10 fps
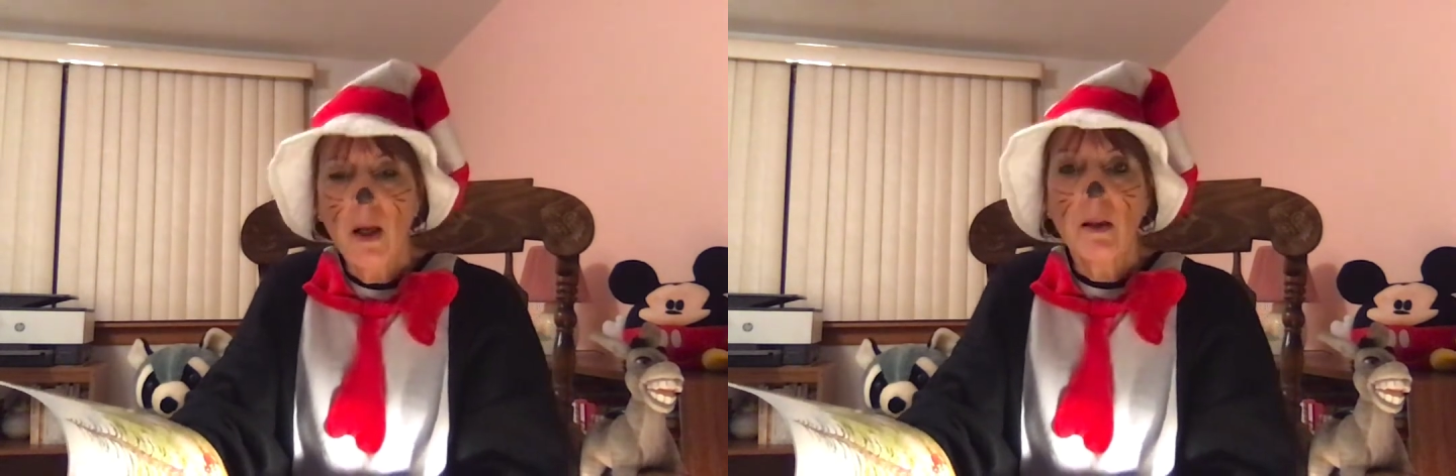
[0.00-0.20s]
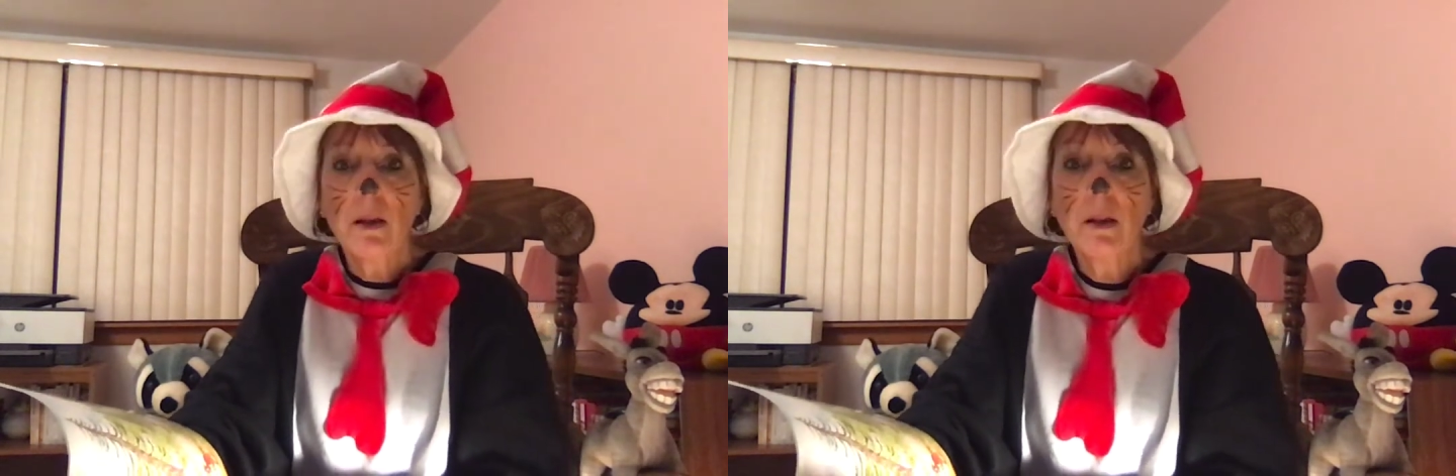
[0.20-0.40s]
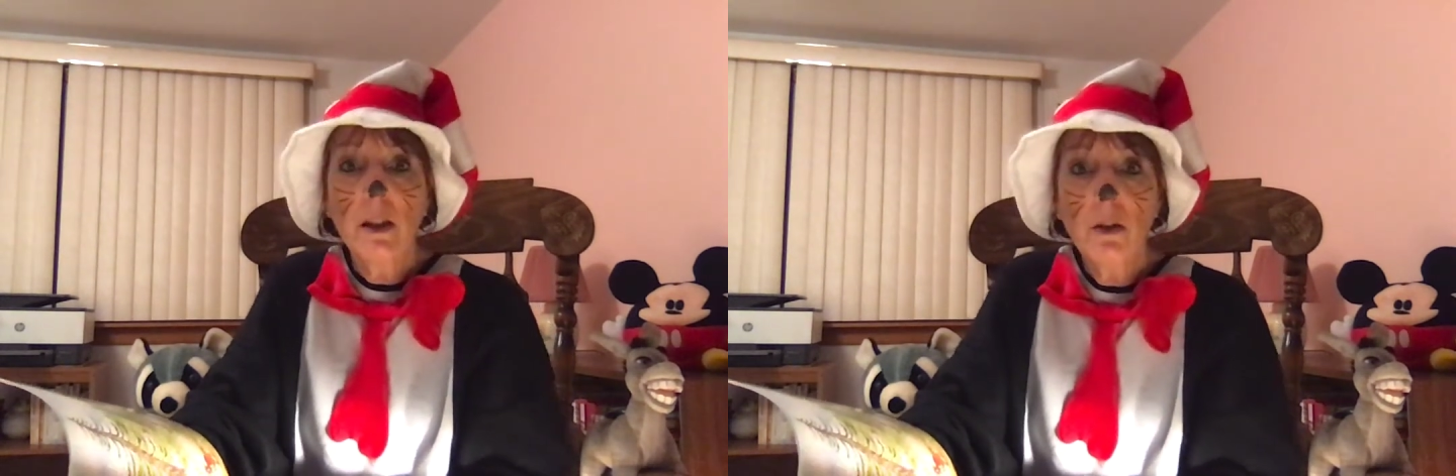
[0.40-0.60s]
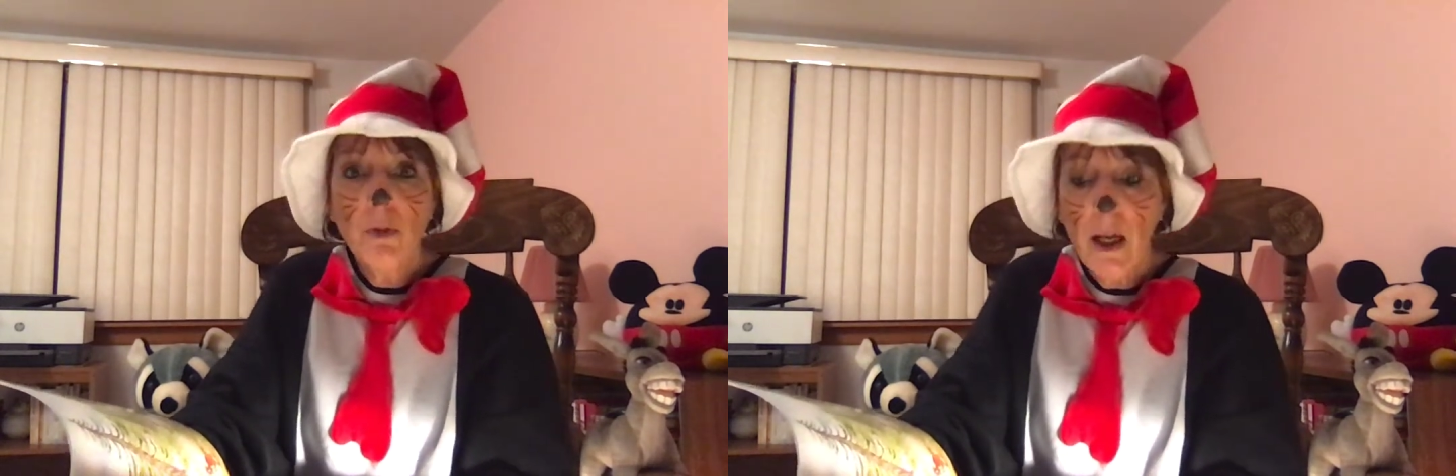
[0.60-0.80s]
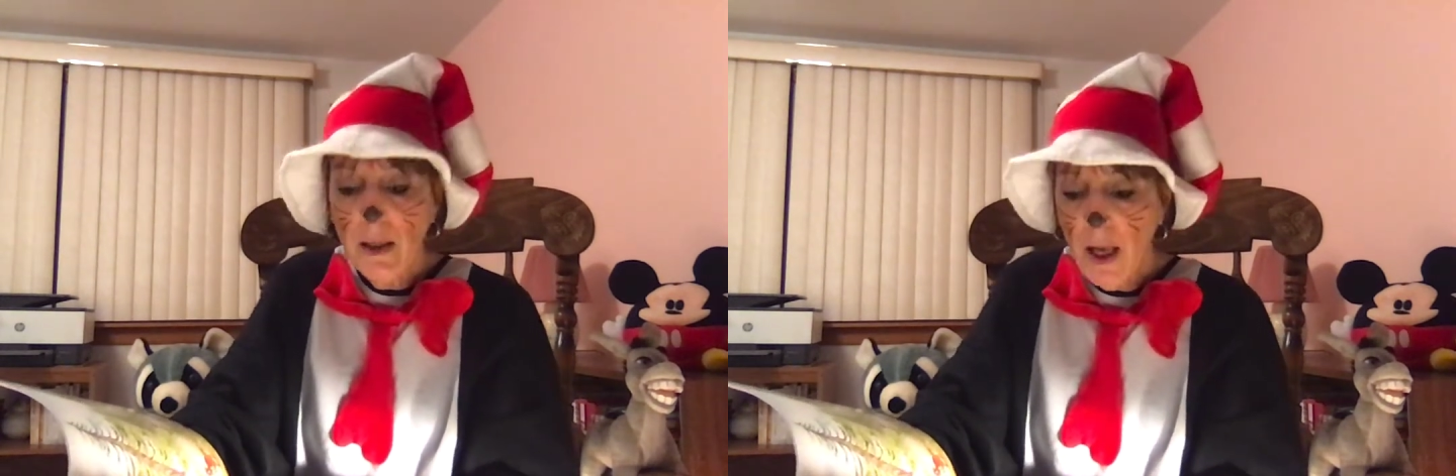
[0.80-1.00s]
The Little
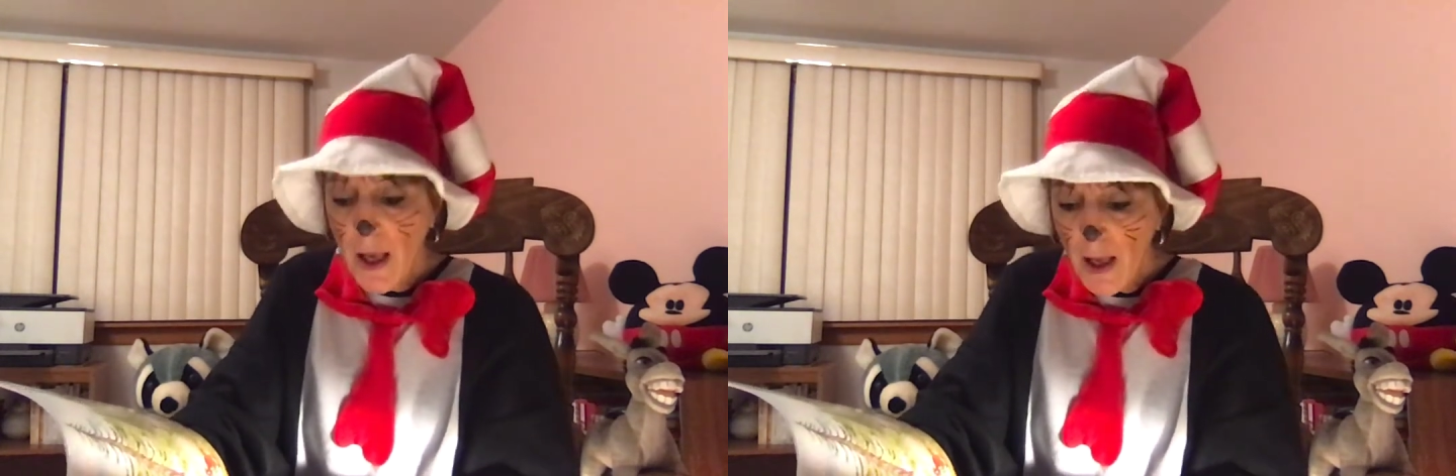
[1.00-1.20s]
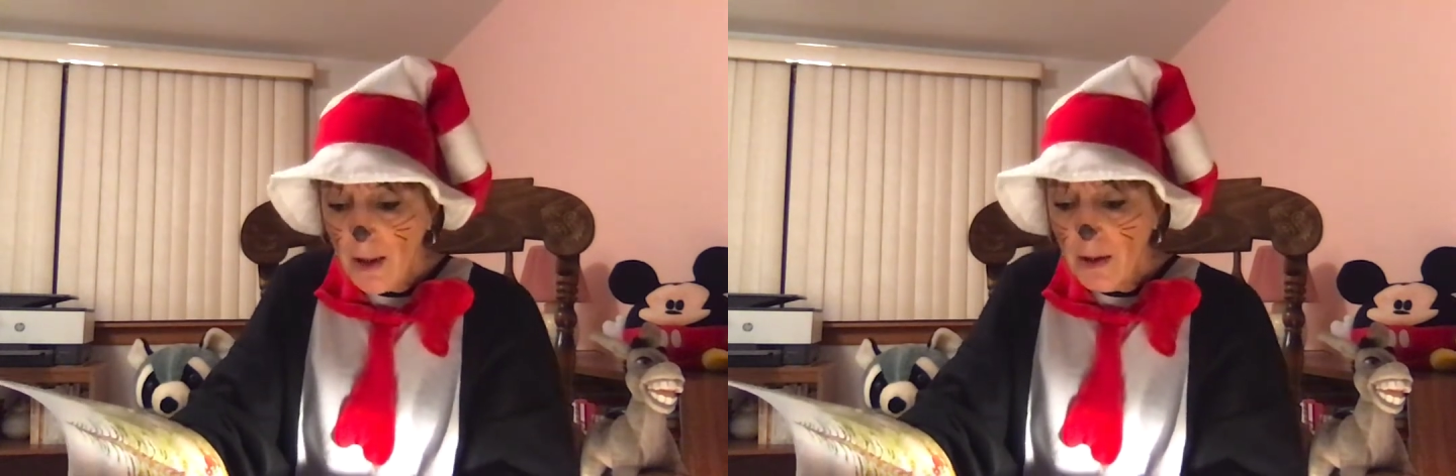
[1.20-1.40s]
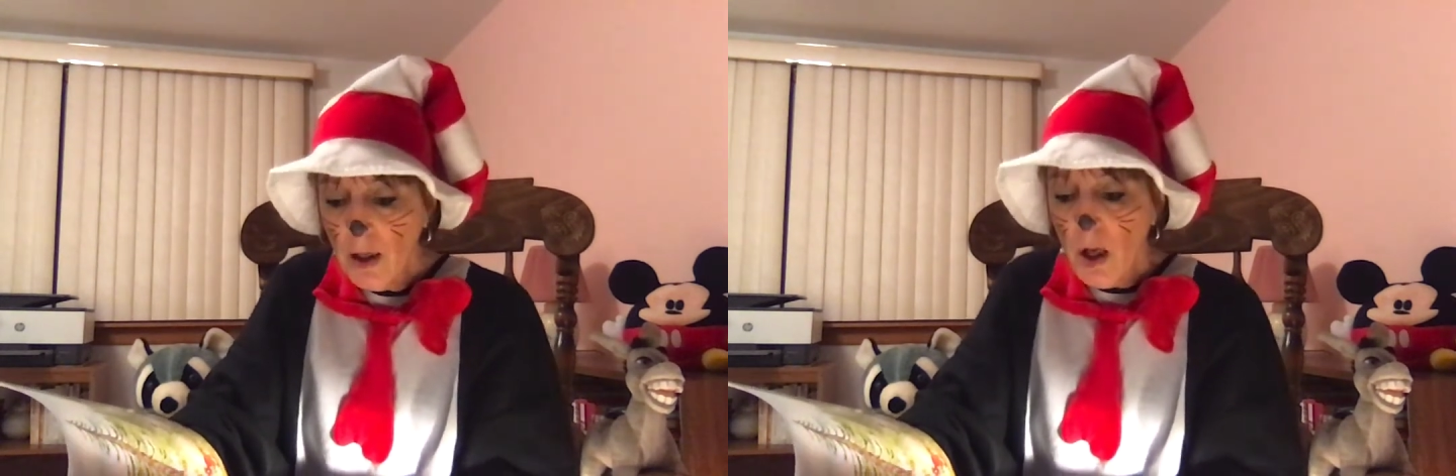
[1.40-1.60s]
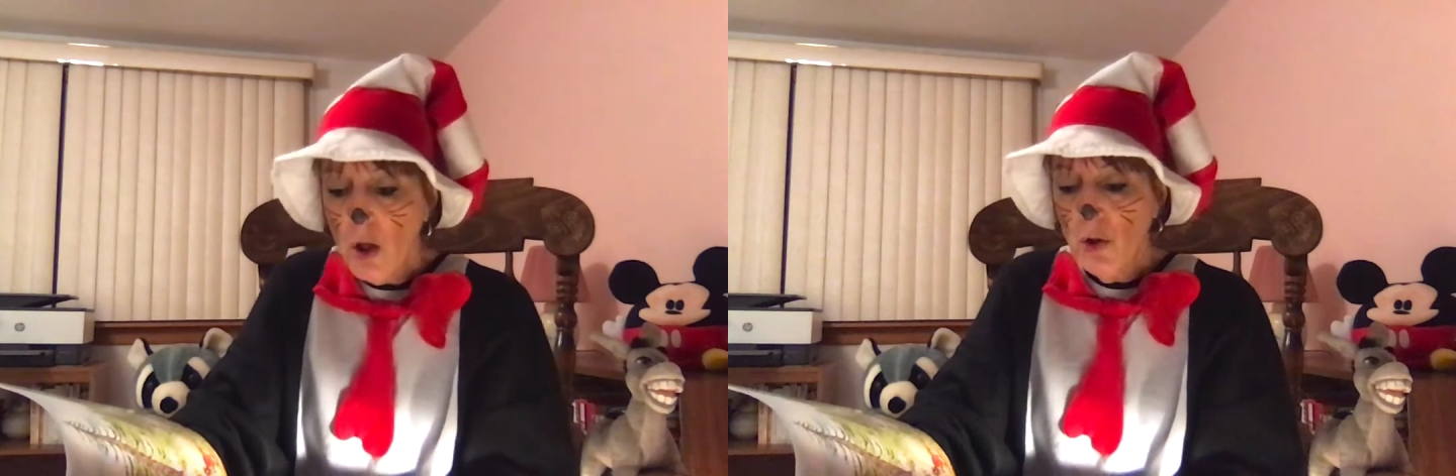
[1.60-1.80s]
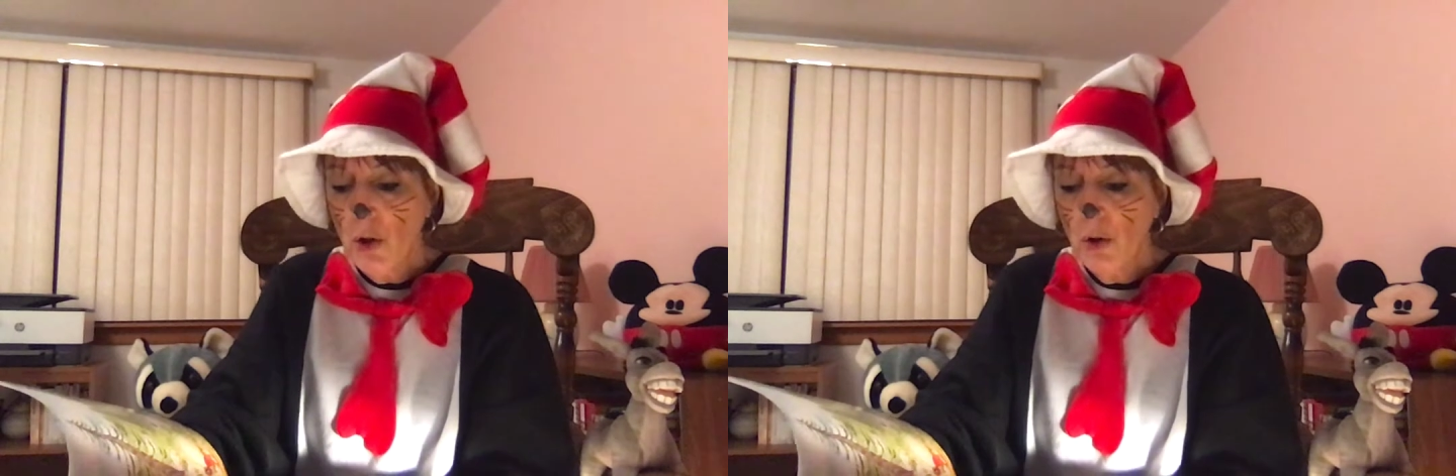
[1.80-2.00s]
Red Hen
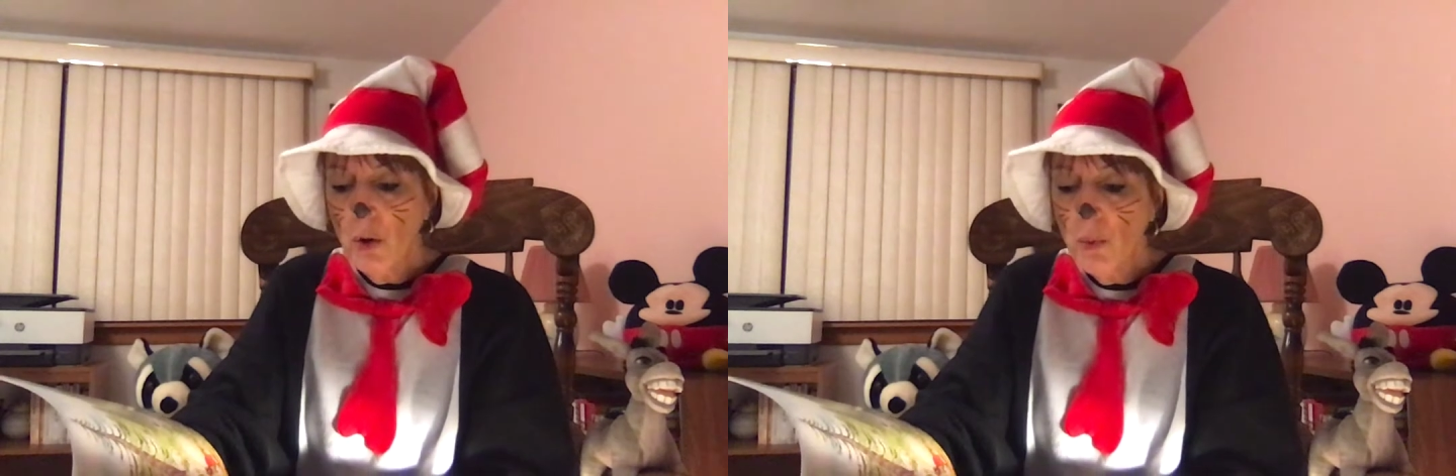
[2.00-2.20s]
took the